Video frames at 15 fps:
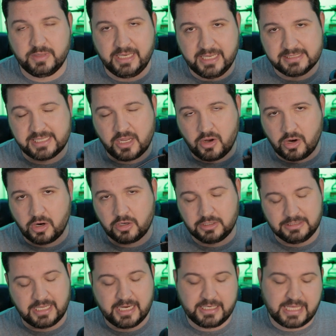It is a
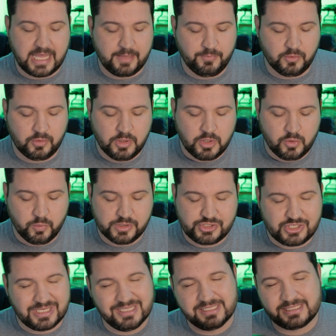hardline cable,
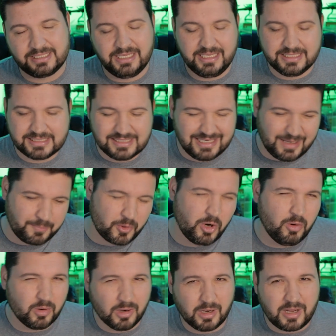which isn't a
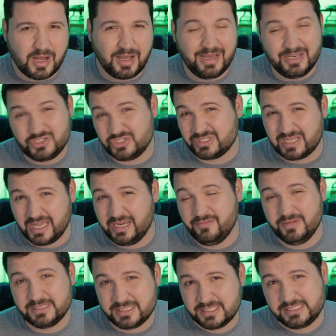pro or a con. It just kind
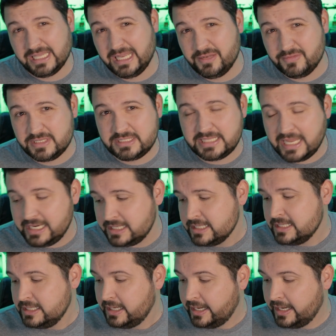of is the state of the state.
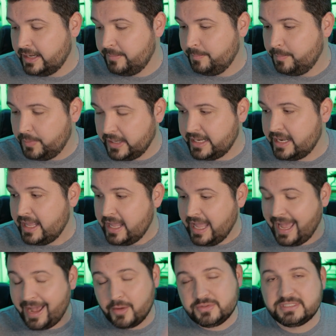But
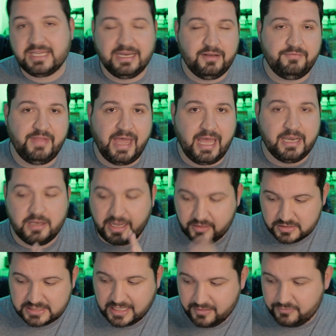outside of that,
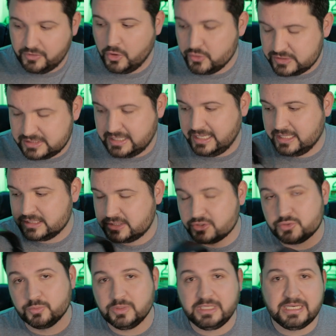outside of those things,
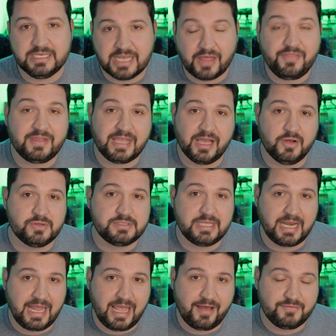there's really nothing else
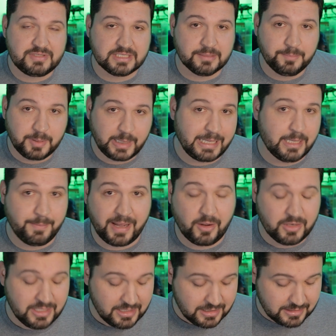that I have to complain about.